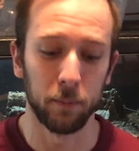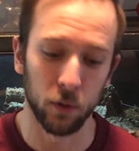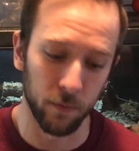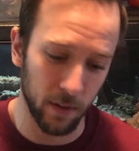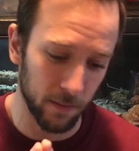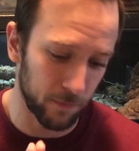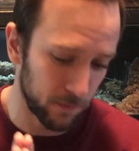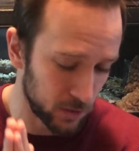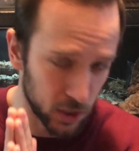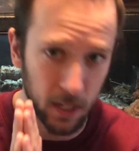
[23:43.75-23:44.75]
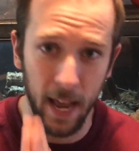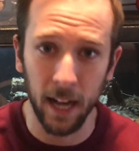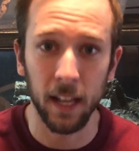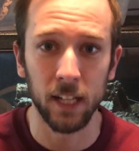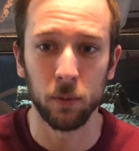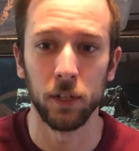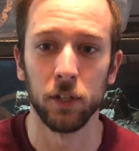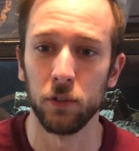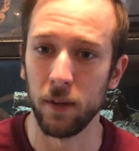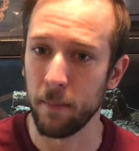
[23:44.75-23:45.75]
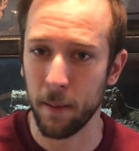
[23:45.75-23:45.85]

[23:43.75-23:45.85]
So if just analyze what you're doing.